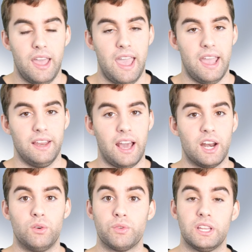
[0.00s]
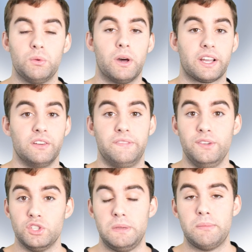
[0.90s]
And I don't really wanna
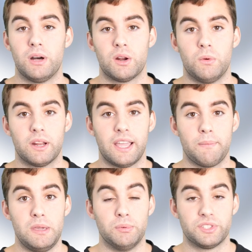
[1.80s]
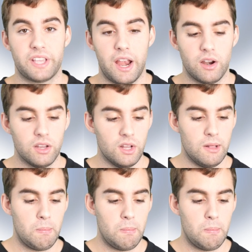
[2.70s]
confuse people, I don't wanna get people scared,